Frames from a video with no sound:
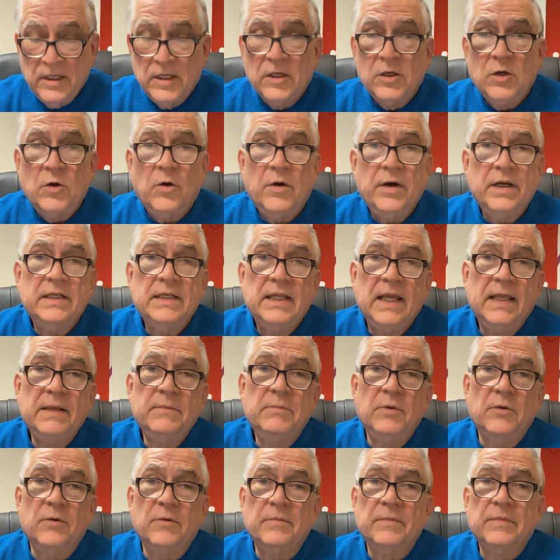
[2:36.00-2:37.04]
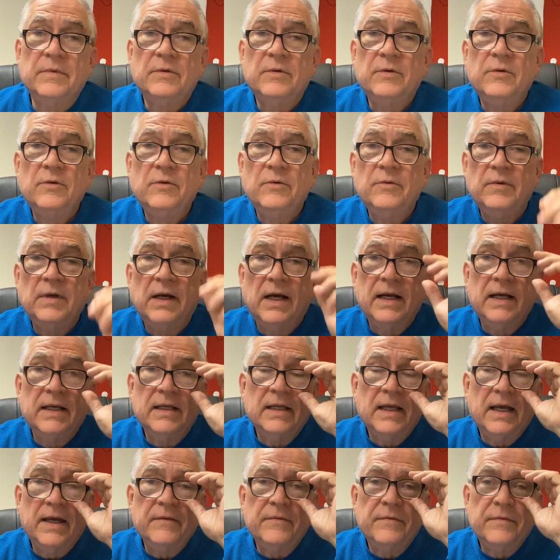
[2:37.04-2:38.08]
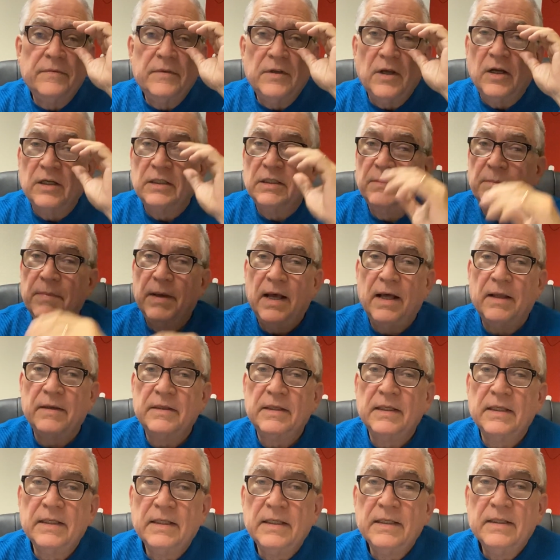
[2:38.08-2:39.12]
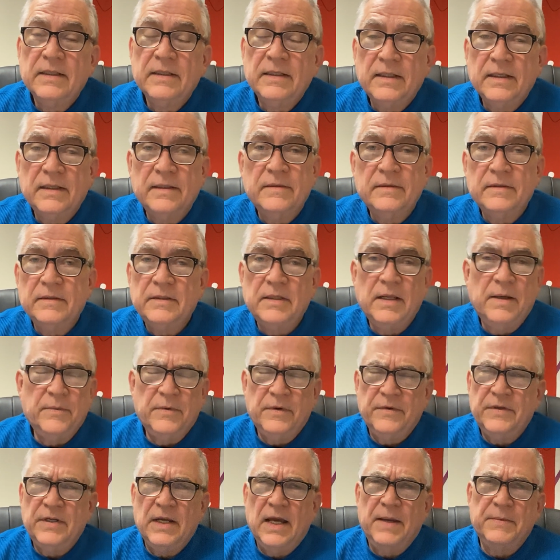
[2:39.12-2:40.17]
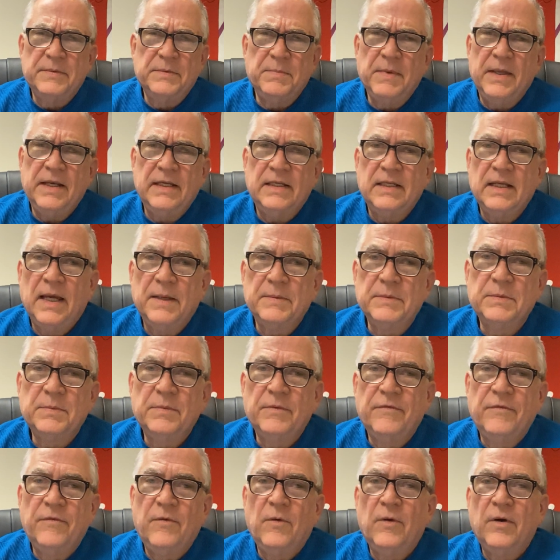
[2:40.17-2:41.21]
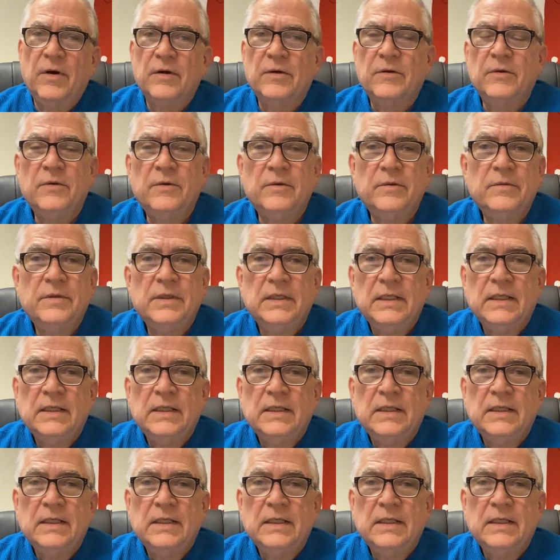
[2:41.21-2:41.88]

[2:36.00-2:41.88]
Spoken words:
Corrie Ten Boom, who I've talked about a number of times, many times before, who